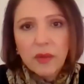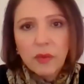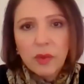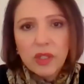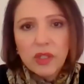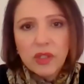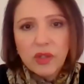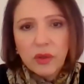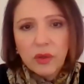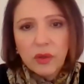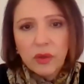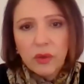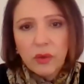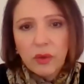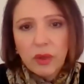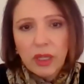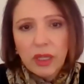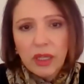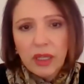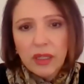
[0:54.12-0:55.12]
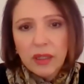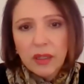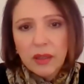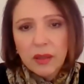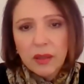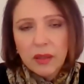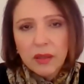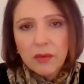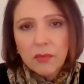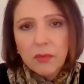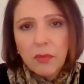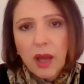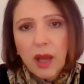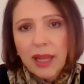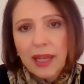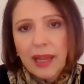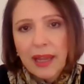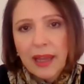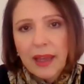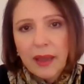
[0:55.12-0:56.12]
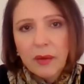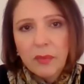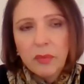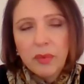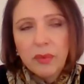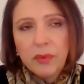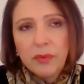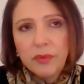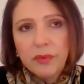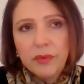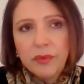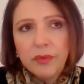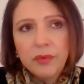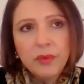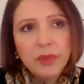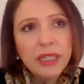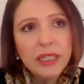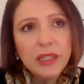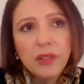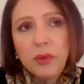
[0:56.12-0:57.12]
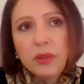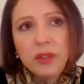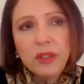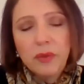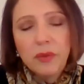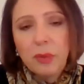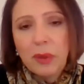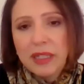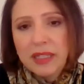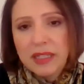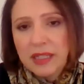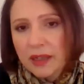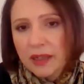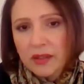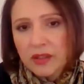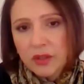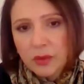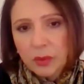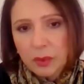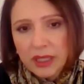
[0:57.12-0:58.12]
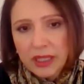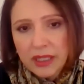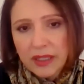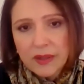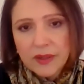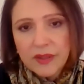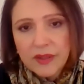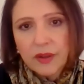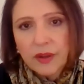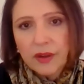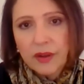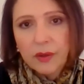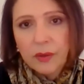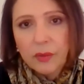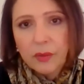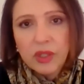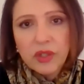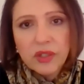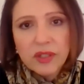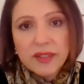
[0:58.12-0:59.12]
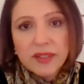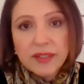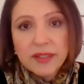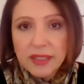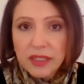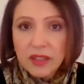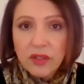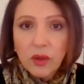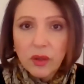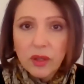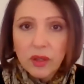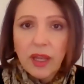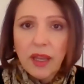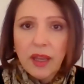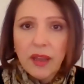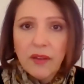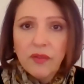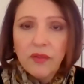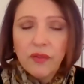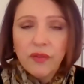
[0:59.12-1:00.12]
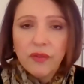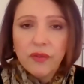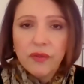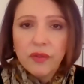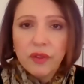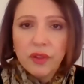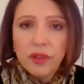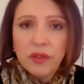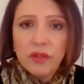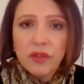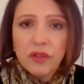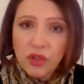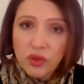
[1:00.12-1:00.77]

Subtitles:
that we do in my lab really couldn't have been done 20 years ago. We just did not have the